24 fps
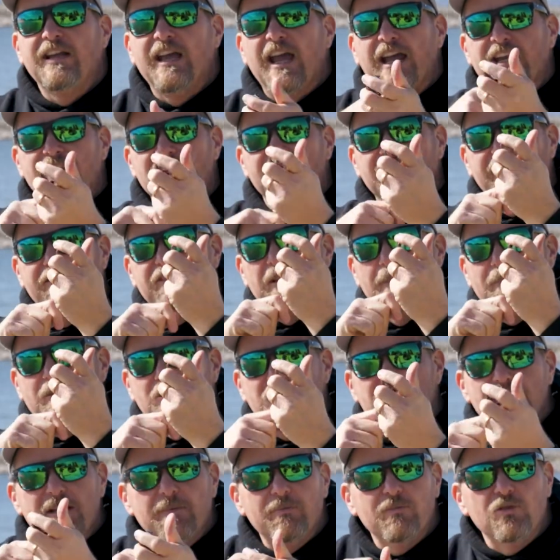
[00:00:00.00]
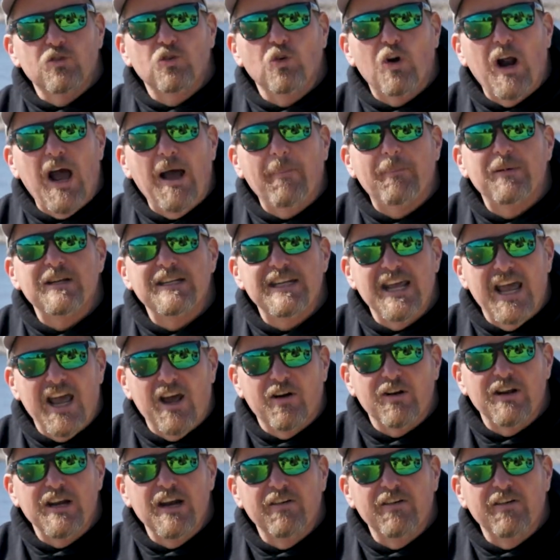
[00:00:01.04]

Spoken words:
and you lift up your tip, drop it down.